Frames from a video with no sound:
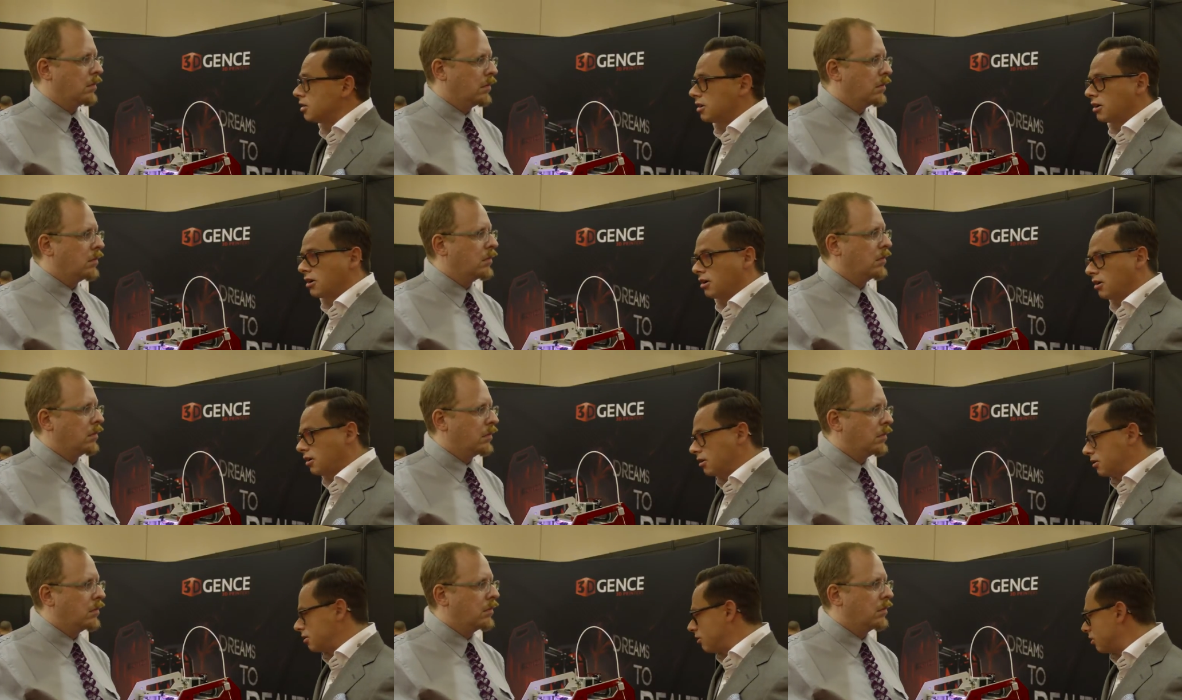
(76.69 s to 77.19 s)

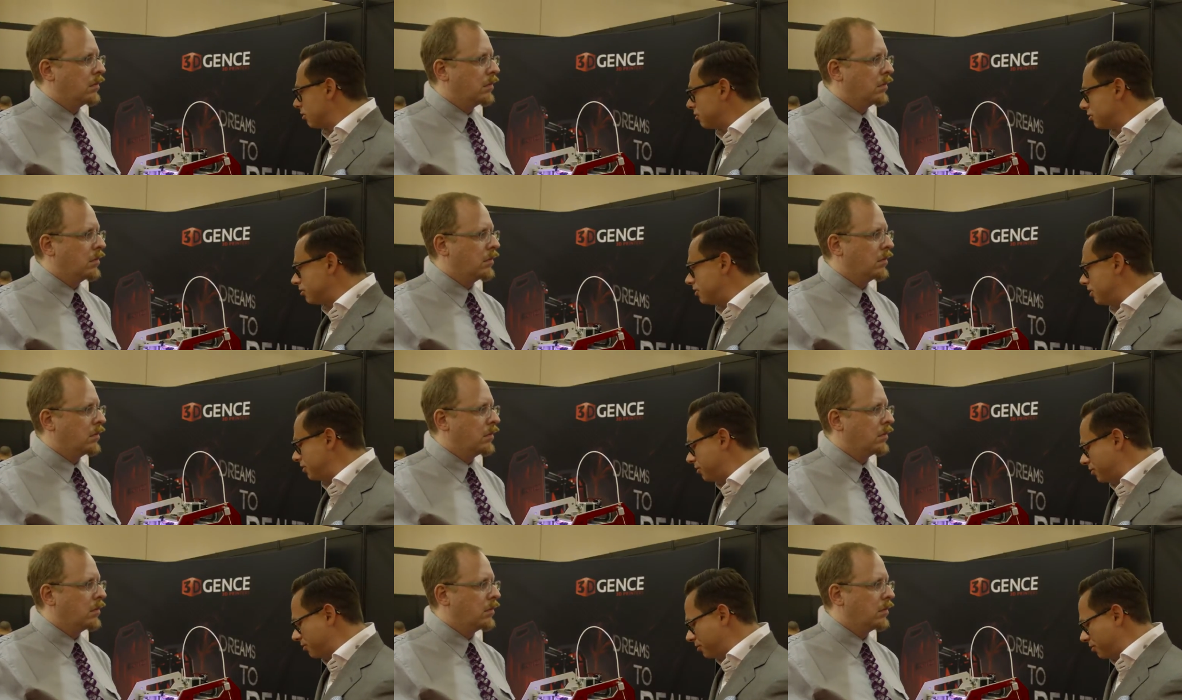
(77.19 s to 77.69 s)
Speaker 1: uh, all you
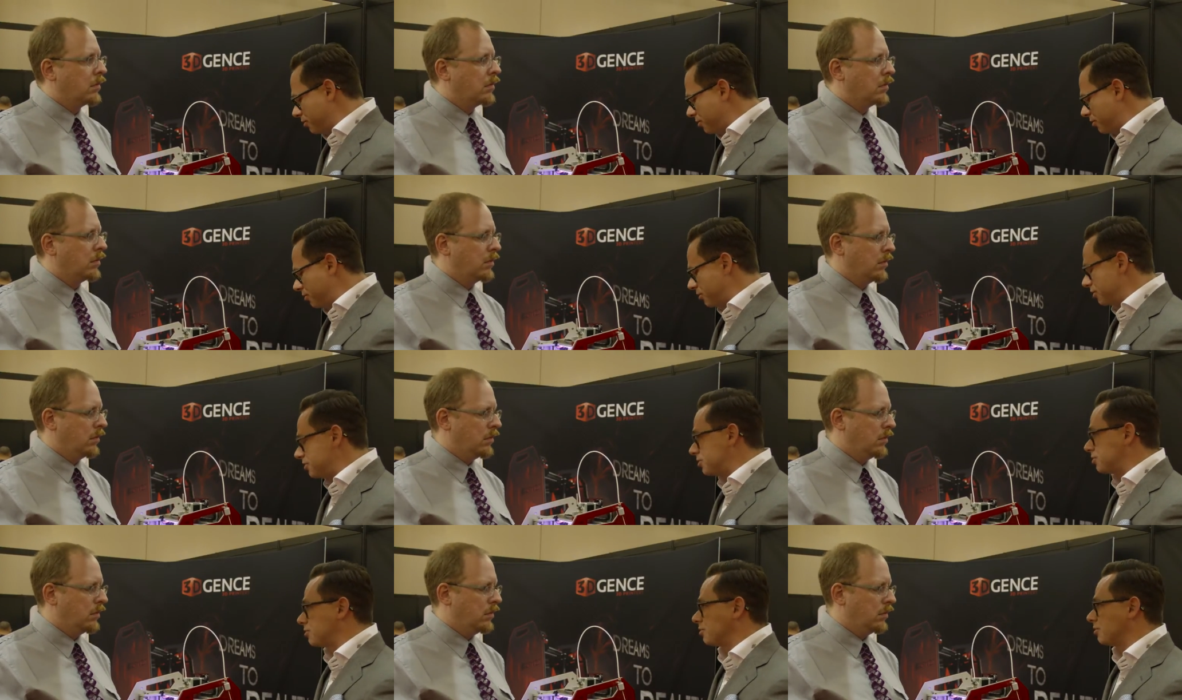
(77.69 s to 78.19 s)
need to
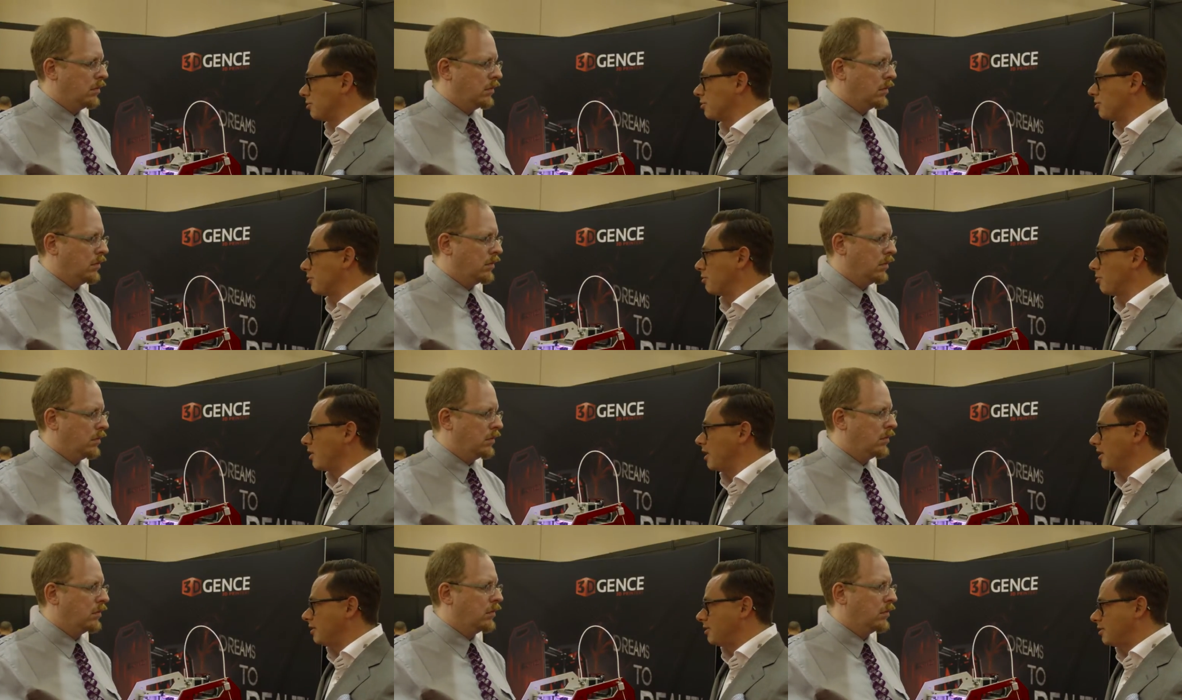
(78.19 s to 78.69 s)
do is
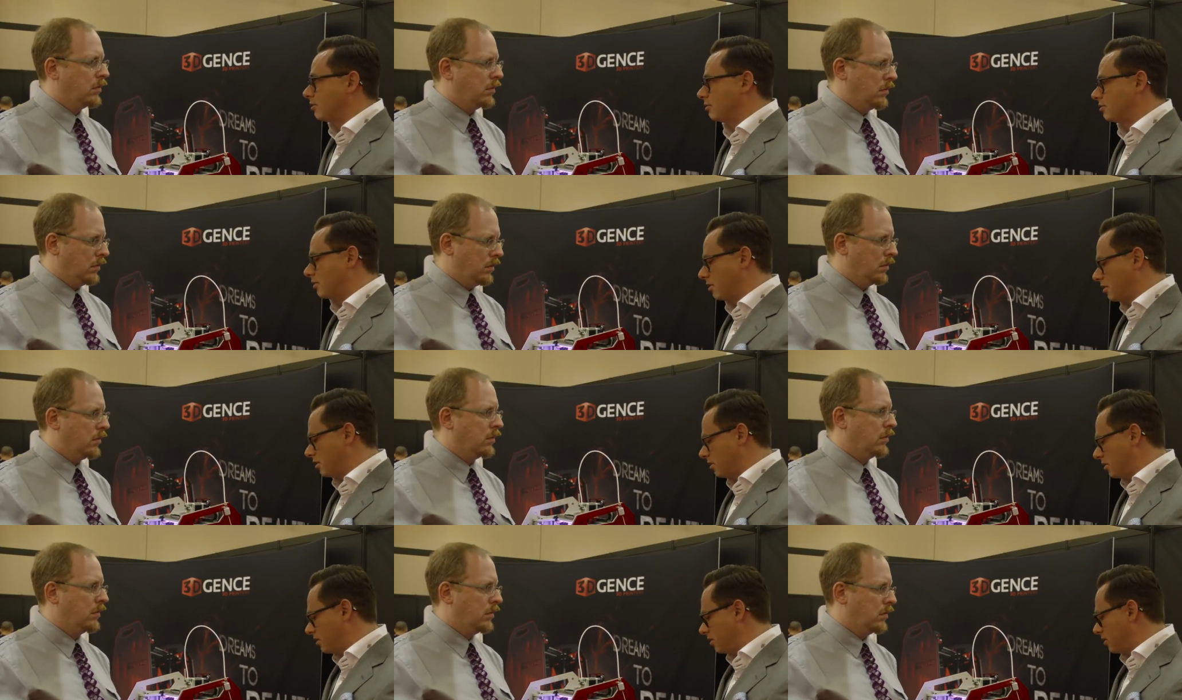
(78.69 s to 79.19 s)
to wait till
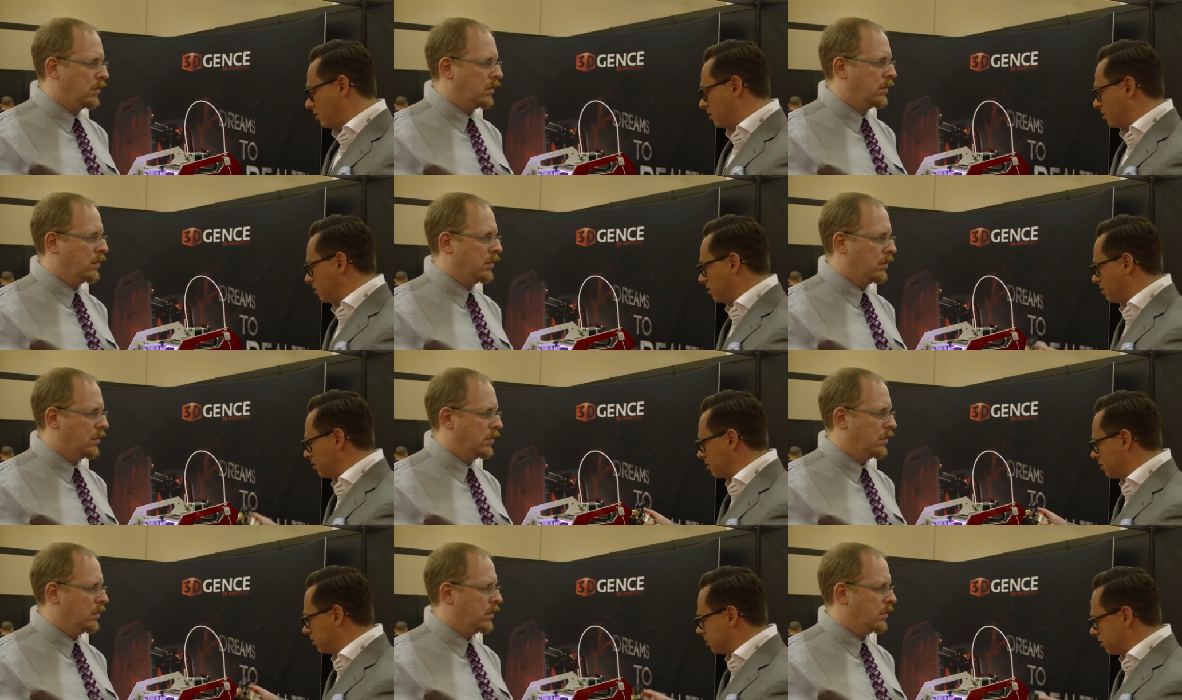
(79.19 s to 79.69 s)
the
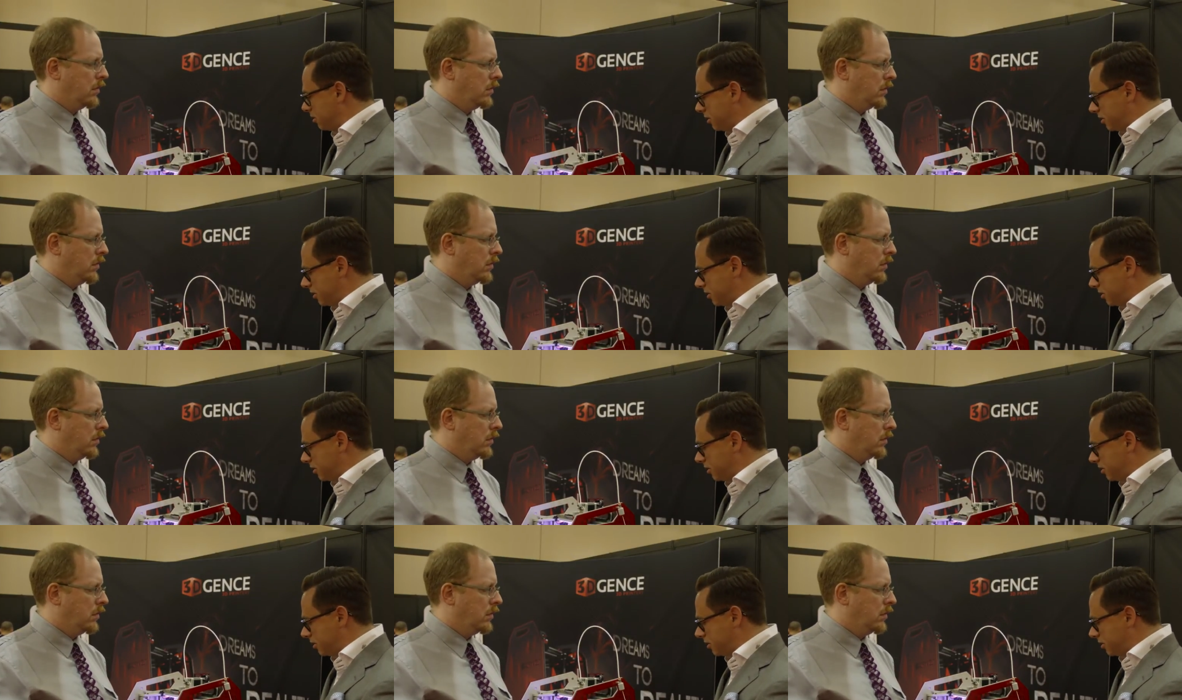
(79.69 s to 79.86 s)
uh,